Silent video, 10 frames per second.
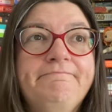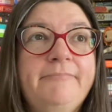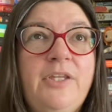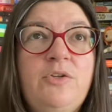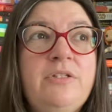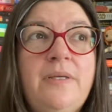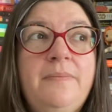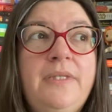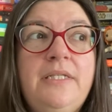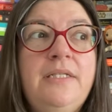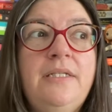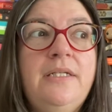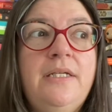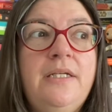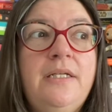there's something
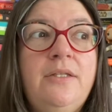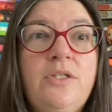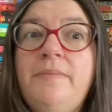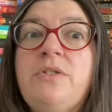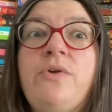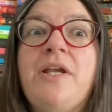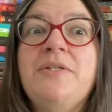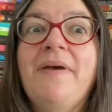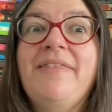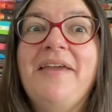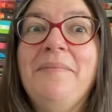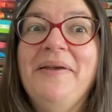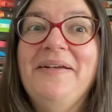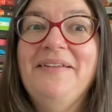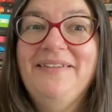uh, there's something strange about the hay
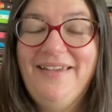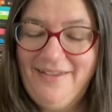bale. Uh,